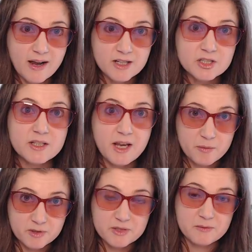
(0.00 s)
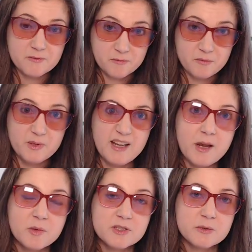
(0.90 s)
actually able
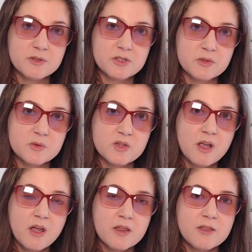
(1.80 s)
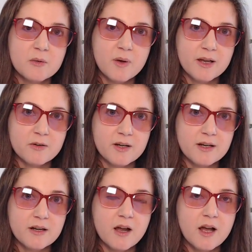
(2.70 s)
to reduce their
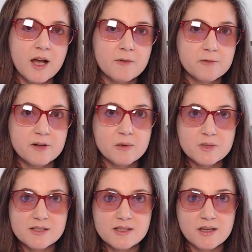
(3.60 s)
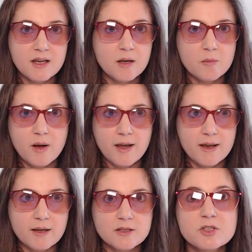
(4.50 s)
migraine frequency
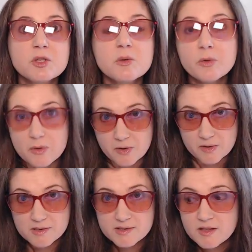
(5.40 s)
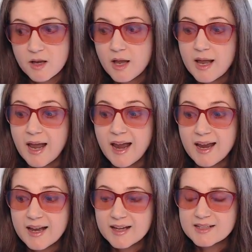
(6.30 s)
by 2/3.
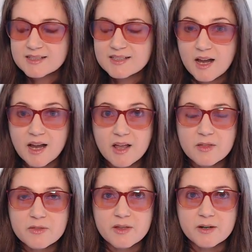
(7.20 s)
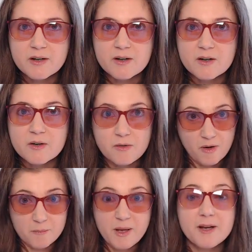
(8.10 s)
And
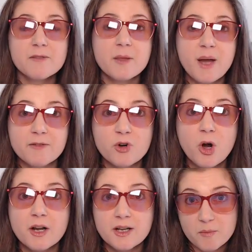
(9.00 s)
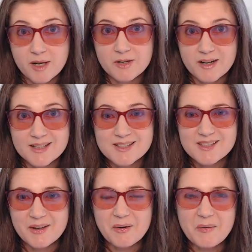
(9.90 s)
many of them have chronic migraine.
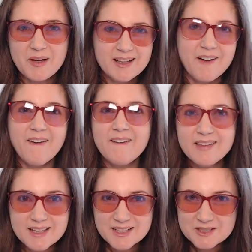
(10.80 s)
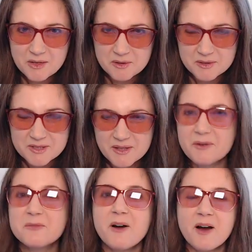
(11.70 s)
So all anecdotal so
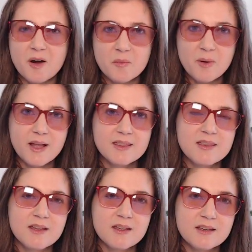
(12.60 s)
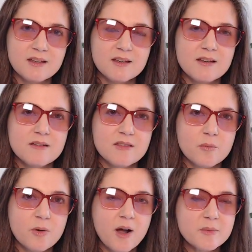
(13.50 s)
far, but the
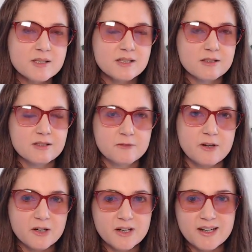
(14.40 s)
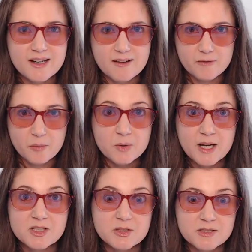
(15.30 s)

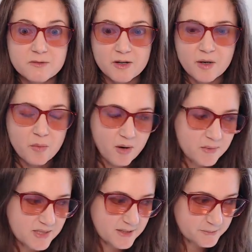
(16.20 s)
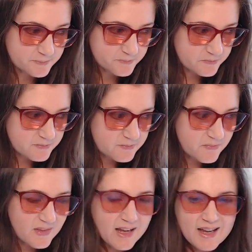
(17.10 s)
potential is very promising.
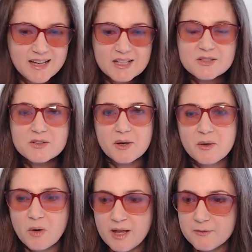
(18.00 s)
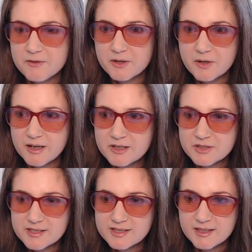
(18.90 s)
So if you're
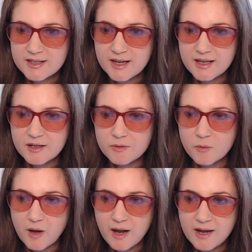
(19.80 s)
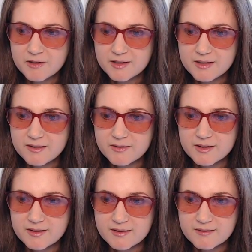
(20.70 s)
interested in how to
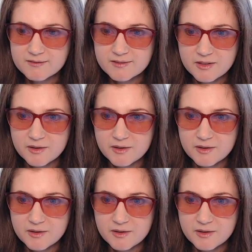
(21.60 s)
even,